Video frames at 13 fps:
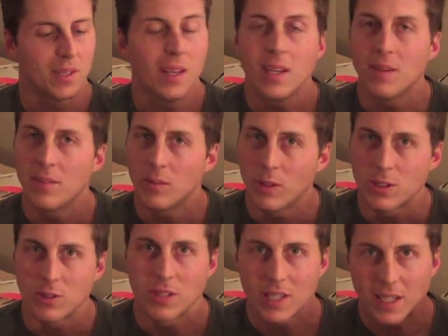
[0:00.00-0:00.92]
Even
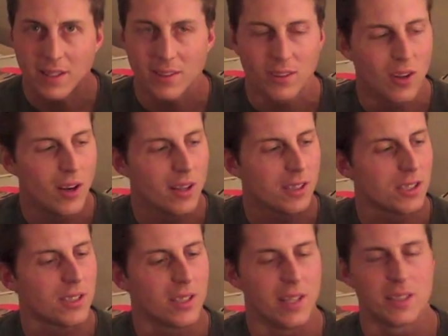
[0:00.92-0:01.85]
once you did get it
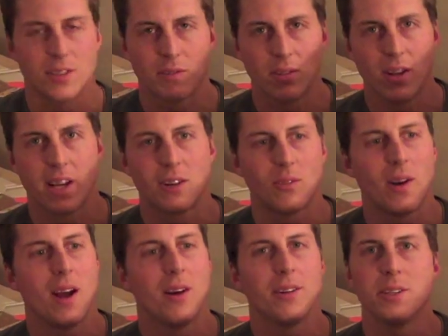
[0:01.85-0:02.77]
launched, as you're flying
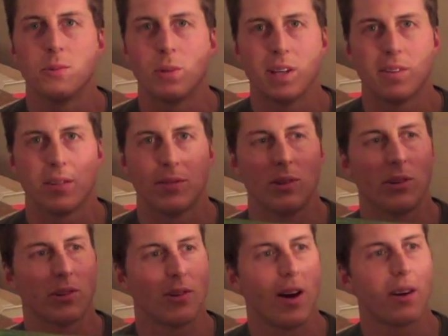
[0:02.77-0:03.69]
around and you would give it full
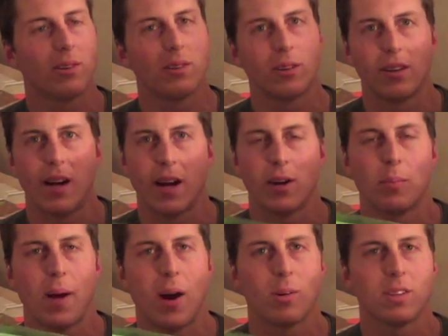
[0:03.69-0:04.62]
throttle or higher
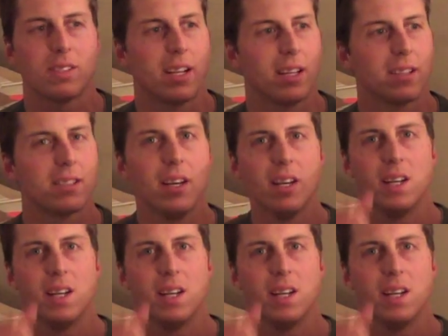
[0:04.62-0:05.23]
power settings,